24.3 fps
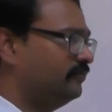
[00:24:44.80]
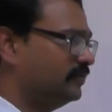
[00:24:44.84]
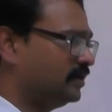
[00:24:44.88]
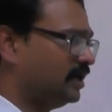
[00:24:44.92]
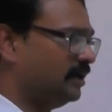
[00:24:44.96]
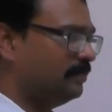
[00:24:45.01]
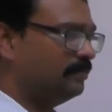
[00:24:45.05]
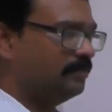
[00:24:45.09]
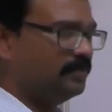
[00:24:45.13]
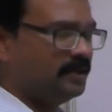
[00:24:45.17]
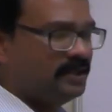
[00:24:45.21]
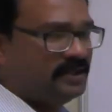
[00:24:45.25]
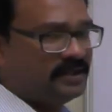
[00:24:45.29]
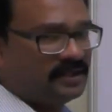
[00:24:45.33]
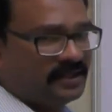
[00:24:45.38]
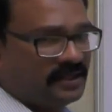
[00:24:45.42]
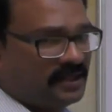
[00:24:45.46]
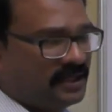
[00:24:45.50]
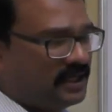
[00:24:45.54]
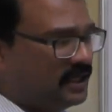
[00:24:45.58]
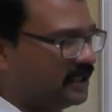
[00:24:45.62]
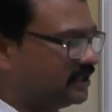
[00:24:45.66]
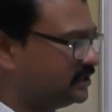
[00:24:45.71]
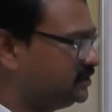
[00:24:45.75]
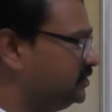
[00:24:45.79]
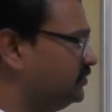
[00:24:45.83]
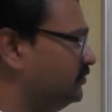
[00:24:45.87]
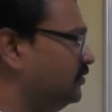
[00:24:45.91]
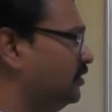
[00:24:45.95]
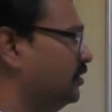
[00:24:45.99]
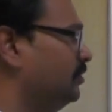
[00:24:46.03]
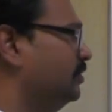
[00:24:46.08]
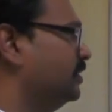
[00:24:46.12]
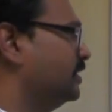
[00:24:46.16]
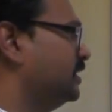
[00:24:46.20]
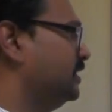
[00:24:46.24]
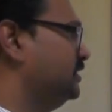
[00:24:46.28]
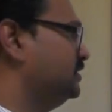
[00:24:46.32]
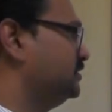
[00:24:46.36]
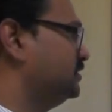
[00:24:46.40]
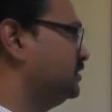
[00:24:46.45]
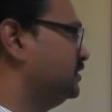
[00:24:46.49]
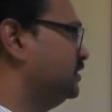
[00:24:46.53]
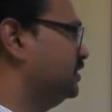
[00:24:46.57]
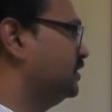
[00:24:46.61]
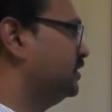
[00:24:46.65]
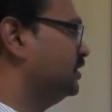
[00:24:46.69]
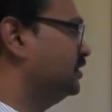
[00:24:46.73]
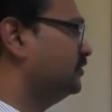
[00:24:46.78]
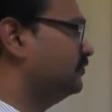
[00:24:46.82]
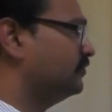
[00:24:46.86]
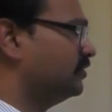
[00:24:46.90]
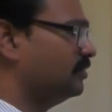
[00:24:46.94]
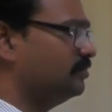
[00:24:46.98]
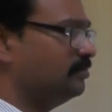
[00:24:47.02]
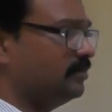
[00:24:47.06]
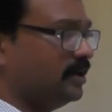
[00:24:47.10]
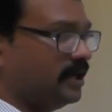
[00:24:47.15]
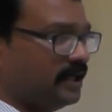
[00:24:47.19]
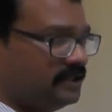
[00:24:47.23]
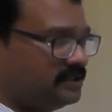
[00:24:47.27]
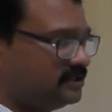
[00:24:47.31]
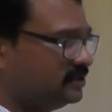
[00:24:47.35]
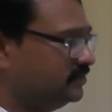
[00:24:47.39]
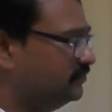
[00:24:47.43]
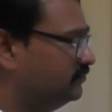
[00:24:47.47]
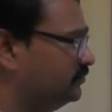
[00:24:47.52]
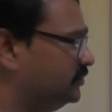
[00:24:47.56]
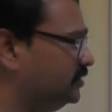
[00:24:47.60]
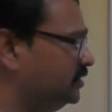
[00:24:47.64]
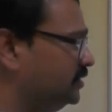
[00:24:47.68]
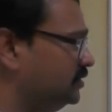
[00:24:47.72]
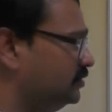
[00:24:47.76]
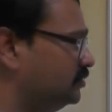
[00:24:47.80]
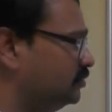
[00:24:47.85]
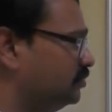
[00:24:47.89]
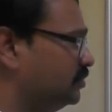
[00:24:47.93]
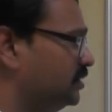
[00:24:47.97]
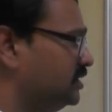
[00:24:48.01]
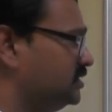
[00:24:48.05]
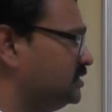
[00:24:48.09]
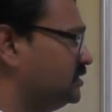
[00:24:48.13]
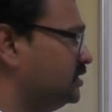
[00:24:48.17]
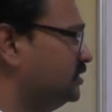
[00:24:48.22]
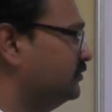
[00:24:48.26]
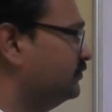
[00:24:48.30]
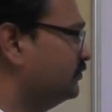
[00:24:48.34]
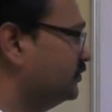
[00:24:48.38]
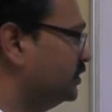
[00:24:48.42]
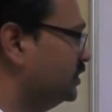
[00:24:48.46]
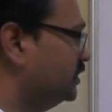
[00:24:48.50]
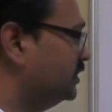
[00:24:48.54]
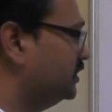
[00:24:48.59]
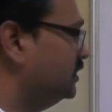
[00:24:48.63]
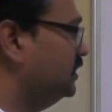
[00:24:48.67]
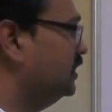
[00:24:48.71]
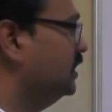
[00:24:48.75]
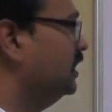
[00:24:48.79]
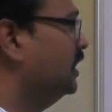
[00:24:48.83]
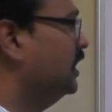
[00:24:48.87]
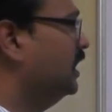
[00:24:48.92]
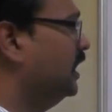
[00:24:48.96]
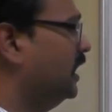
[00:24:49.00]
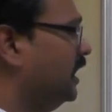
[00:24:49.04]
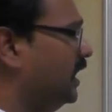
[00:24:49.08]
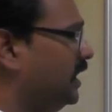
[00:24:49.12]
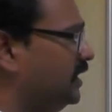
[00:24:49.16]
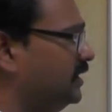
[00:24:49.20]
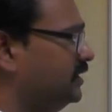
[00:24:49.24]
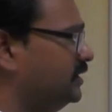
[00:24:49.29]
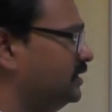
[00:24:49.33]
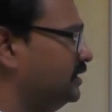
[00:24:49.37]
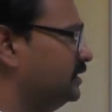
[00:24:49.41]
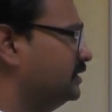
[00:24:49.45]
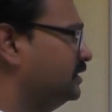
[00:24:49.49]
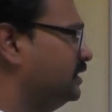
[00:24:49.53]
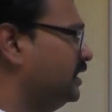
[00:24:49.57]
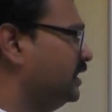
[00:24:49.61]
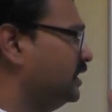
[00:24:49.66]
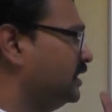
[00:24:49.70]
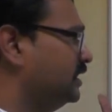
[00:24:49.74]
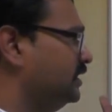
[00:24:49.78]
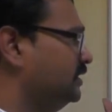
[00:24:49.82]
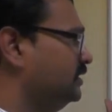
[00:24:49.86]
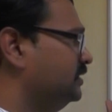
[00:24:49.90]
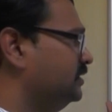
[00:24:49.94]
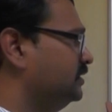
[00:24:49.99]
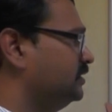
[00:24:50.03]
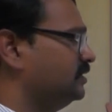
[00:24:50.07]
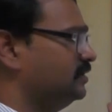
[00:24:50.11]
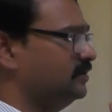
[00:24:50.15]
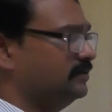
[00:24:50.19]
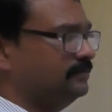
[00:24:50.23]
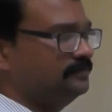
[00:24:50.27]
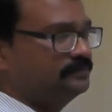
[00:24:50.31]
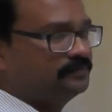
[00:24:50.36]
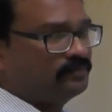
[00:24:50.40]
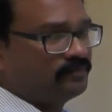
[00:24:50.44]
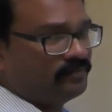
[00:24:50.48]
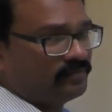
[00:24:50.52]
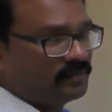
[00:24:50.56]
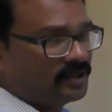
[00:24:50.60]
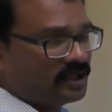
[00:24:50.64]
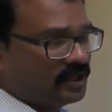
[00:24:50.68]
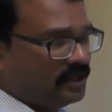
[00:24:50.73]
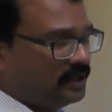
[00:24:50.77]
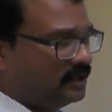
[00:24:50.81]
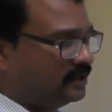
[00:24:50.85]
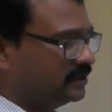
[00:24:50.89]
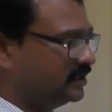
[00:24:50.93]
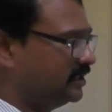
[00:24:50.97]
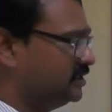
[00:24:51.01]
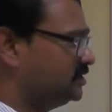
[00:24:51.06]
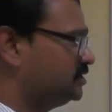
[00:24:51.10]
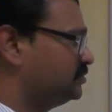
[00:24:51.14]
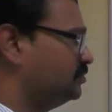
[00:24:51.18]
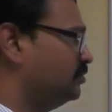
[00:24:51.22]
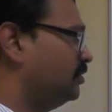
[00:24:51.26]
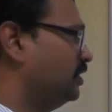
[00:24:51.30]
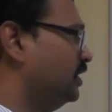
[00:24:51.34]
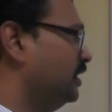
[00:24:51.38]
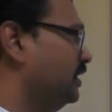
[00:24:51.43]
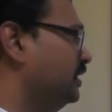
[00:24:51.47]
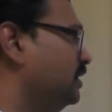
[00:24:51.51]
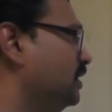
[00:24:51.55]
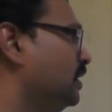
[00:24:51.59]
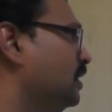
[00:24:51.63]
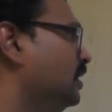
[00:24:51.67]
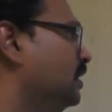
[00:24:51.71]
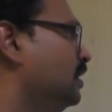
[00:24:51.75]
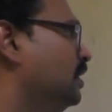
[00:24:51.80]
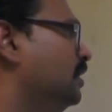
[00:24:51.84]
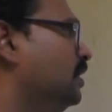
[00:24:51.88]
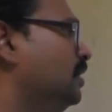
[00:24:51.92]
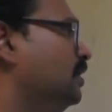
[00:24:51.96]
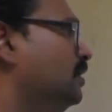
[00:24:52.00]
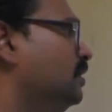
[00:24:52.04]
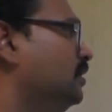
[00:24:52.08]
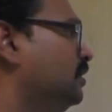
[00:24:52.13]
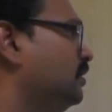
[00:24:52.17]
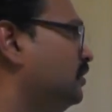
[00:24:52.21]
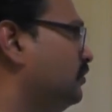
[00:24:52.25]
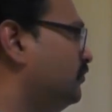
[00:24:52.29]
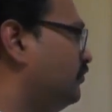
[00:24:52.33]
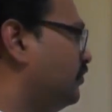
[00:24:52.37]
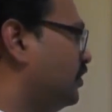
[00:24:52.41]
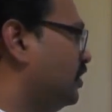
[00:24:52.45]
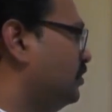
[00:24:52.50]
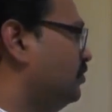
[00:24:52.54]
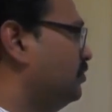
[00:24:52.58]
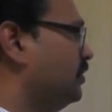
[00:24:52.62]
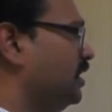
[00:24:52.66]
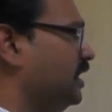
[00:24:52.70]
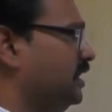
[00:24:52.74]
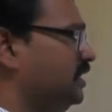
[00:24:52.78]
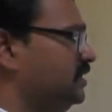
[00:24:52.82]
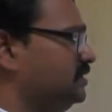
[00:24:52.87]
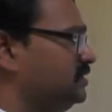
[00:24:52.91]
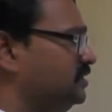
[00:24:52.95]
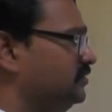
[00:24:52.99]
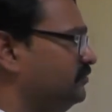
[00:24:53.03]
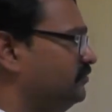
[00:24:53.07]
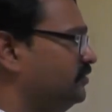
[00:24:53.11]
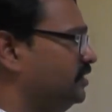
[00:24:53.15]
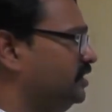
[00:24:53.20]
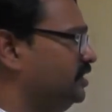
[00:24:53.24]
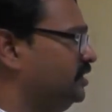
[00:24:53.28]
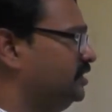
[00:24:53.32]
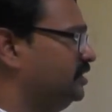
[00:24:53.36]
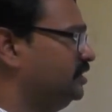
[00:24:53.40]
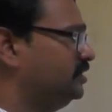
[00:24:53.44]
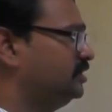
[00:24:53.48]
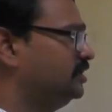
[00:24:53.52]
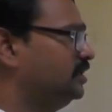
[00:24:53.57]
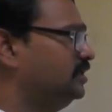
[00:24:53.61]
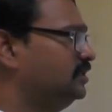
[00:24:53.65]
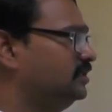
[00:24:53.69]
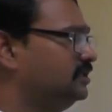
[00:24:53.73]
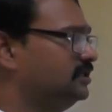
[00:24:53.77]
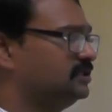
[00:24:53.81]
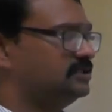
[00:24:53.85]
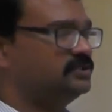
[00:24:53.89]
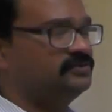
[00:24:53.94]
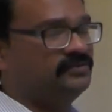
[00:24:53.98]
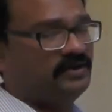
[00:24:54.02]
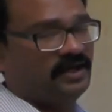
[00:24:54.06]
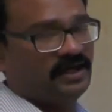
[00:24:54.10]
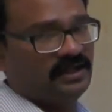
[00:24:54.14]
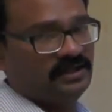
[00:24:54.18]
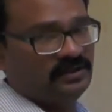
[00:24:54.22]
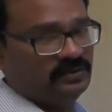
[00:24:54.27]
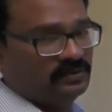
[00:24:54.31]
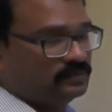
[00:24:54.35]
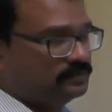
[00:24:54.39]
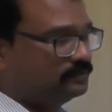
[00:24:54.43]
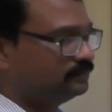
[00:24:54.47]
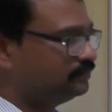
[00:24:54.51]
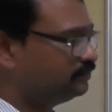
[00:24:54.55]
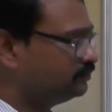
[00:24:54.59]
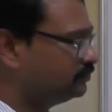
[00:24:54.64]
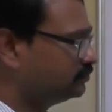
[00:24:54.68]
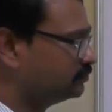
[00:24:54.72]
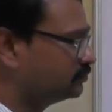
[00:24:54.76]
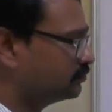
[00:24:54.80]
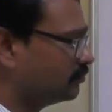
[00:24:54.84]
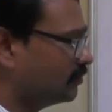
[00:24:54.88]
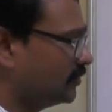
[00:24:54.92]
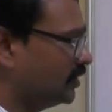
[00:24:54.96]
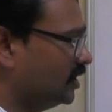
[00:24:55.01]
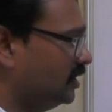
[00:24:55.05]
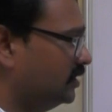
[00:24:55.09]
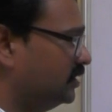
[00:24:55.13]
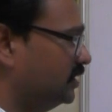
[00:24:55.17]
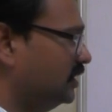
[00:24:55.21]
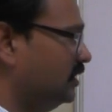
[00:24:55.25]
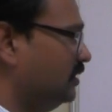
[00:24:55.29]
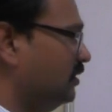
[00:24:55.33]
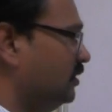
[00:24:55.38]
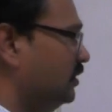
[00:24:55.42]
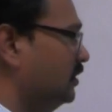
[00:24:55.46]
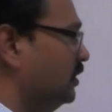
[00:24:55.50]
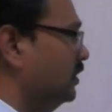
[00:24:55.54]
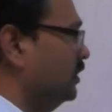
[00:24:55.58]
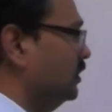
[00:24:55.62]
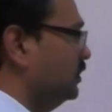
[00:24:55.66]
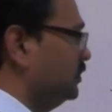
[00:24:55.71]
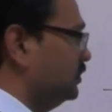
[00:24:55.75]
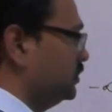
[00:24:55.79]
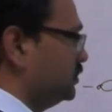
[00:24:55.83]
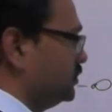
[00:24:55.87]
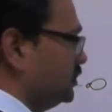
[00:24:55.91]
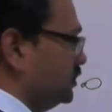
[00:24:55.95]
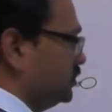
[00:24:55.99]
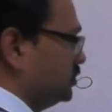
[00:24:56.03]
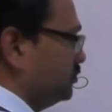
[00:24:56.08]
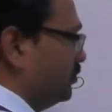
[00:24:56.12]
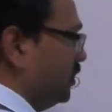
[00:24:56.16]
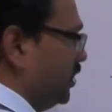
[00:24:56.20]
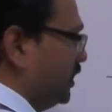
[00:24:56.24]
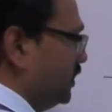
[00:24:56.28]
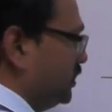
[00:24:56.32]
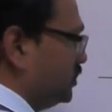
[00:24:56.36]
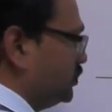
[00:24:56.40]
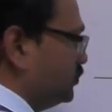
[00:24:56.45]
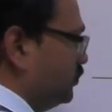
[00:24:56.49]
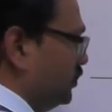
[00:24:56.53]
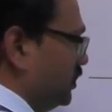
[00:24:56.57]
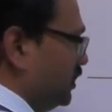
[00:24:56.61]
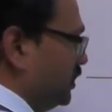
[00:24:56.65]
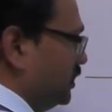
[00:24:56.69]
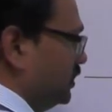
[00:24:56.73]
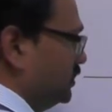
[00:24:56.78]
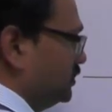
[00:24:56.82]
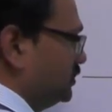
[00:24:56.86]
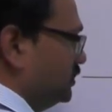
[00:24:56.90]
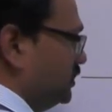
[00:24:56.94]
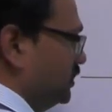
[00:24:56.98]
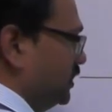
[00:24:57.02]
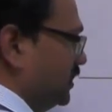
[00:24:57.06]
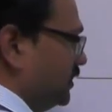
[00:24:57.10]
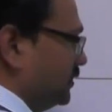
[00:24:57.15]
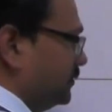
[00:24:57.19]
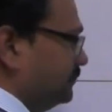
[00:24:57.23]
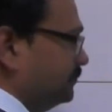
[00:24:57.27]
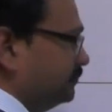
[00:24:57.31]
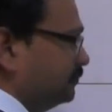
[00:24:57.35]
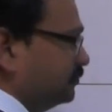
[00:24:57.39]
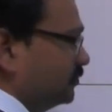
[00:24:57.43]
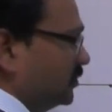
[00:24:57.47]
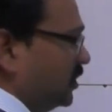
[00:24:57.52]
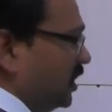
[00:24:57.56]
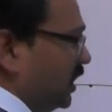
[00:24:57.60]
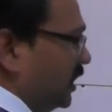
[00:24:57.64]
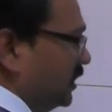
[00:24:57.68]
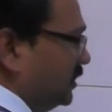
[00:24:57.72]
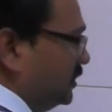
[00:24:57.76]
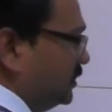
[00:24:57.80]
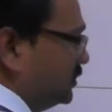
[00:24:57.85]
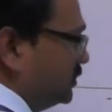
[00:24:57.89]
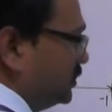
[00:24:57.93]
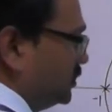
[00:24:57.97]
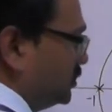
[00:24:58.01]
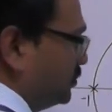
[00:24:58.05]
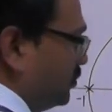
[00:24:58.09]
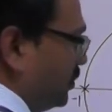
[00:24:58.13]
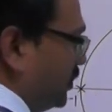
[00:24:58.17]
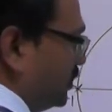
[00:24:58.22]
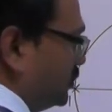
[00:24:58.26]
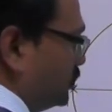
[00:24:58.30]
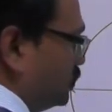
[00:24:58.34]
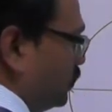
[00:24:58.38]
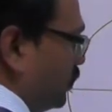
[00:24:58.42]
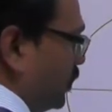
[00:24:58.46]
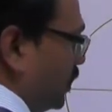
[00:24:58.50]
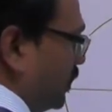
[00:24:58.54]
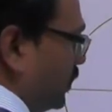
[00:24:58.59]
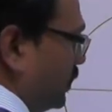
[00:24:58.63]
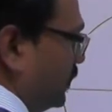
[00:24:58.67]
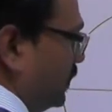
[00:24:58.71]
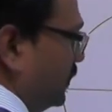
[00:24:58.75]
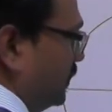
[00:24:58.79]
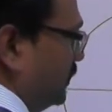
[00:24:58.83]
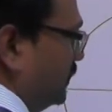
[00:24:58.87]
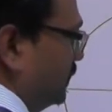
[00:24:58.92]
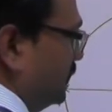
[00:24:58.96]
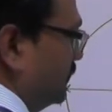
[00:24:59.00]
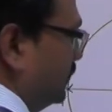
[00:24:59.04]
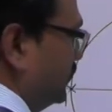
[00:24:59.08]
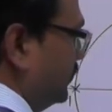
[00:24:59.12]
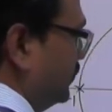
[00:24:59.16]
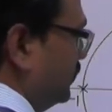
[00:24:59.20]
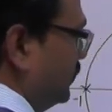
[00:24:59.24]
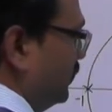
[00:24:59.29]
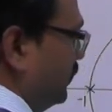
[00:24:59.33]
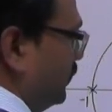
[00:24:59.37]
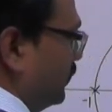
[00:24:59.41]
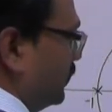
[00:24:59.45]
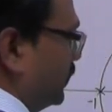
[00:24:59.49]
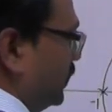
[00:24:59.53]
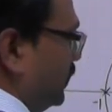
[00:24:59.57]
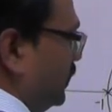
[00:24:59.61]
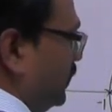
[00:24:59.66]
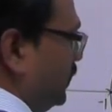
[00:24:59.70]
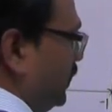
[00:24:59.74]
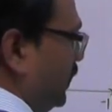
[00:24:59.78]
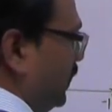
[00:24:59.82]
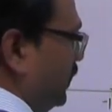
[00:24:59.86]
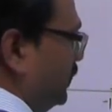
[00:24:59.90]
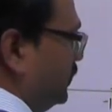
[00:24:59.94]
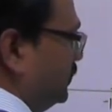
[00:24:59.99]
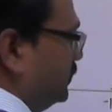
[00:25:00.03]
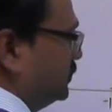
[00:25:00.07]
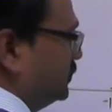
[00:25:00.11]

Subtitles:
complete real axis we will be considering from minus infinity to plus infinity, and take any test point from minus infinity till this value, till this is minus 1, isn't it, and this is plus 1, okay, and